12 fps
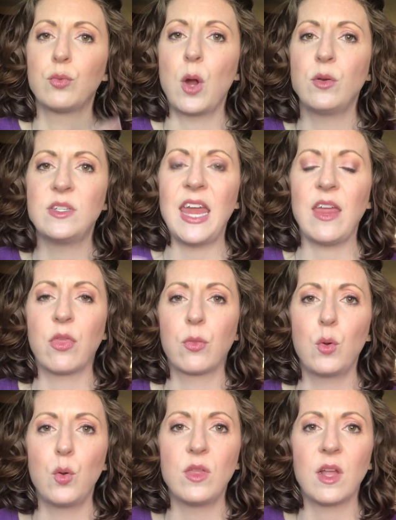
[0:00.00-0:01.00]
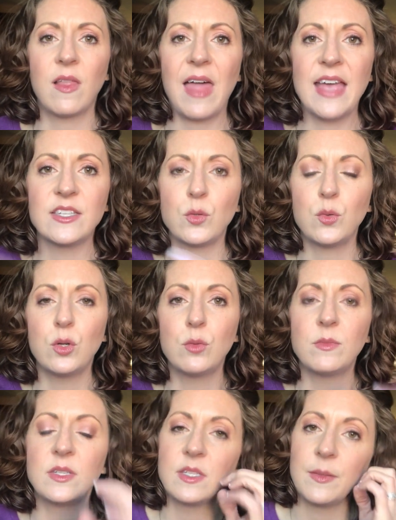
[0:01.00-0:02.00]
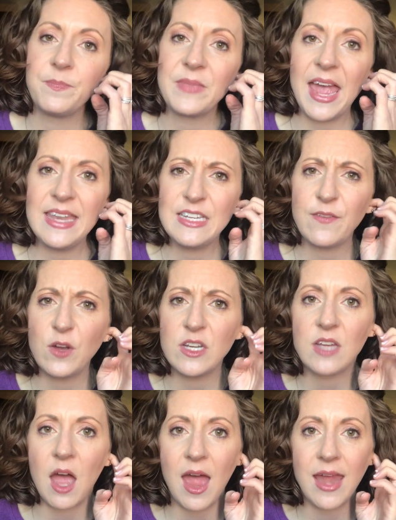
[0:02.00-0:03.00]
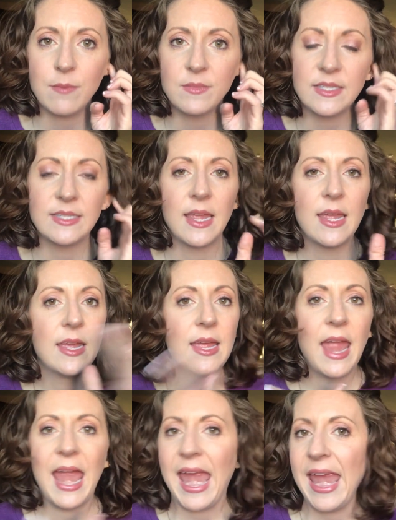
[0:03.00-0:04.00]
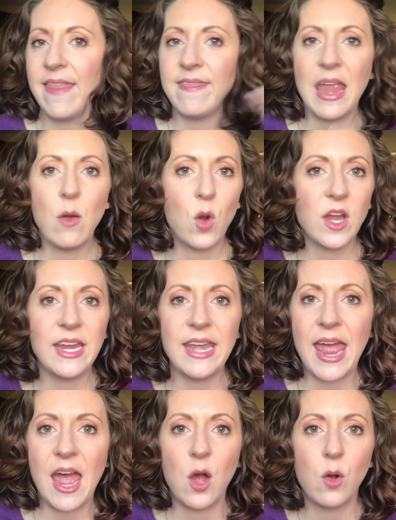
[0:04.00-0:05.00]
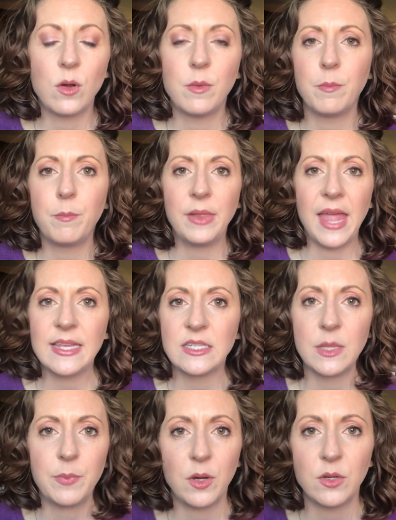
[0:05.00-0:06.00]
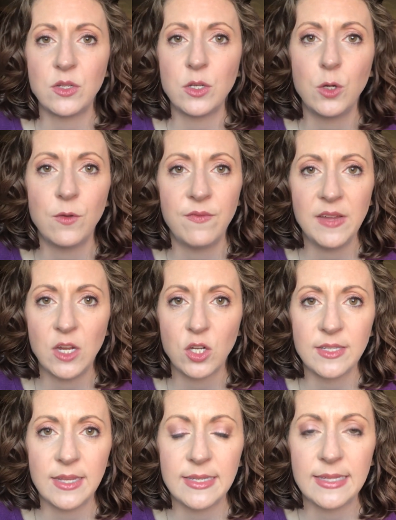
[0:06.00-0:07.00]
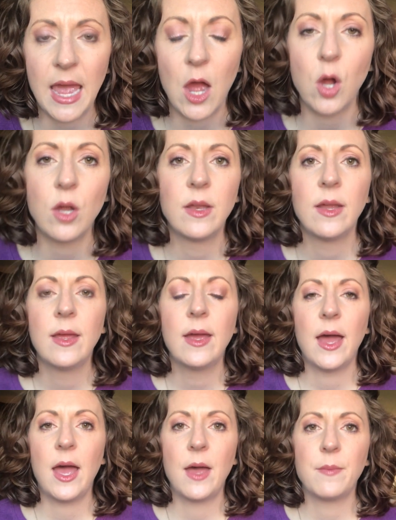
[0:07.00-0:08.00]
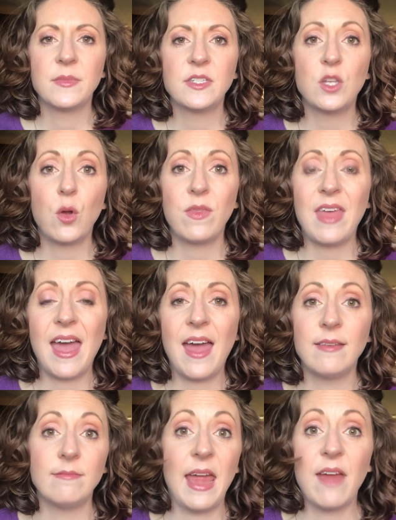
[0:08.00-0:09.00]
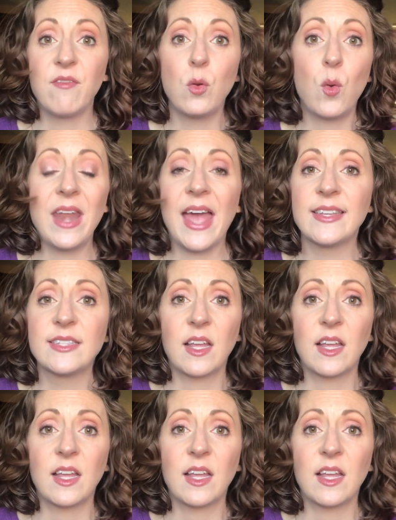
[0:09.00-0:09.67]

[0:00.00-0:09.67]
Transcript: rotate through the classrooms at different times, and they work it out, bless the person who figures this out, so that everyone has